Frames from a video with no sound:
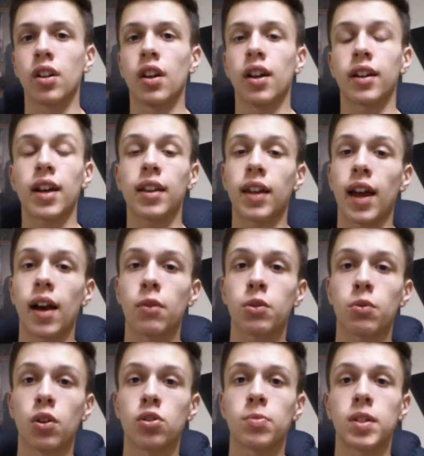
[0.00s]
A guy that
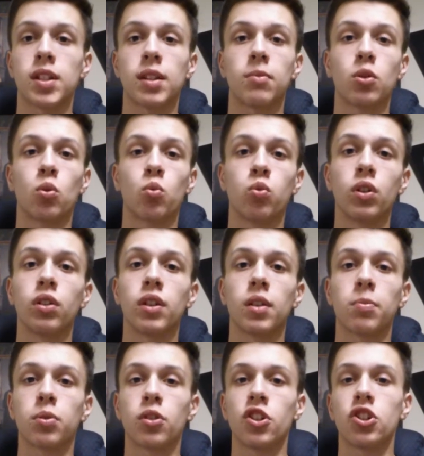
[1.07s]
Howie Roseman seemed to
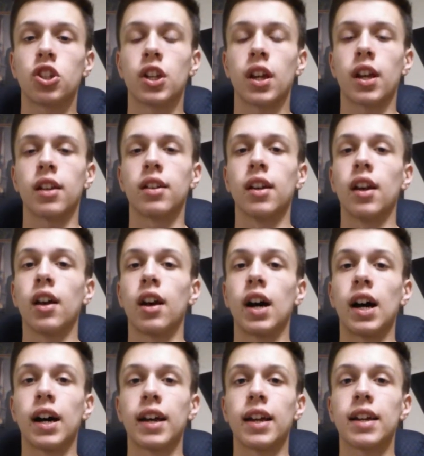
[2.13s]
really appreciate
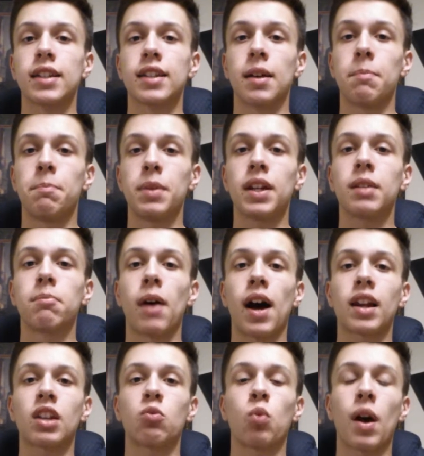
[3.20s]
as a
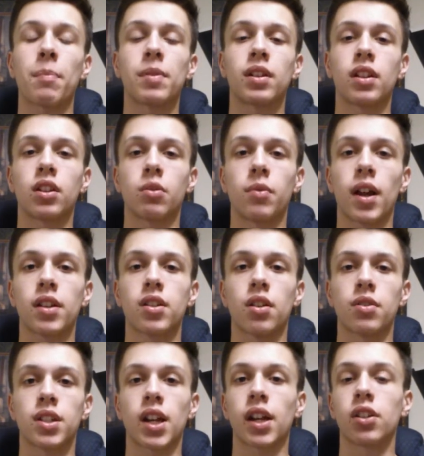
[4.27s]
big-bodied weapon in the red
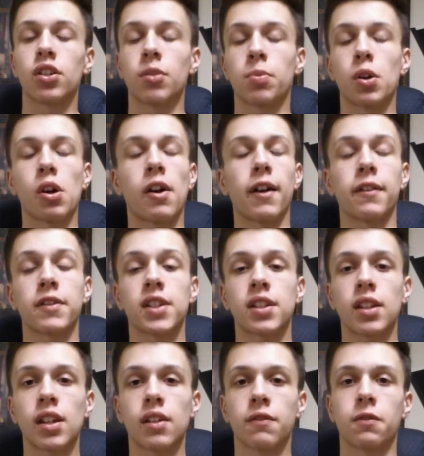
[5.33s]
zone, second-year pro out of
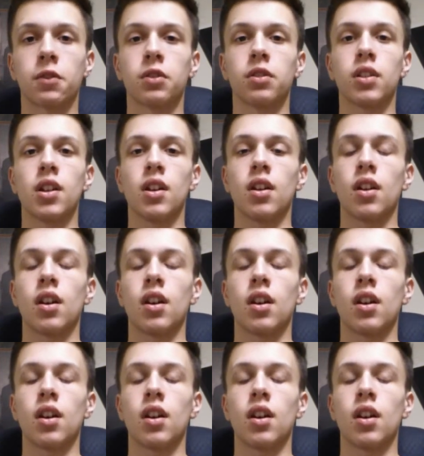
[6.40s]
Stanford.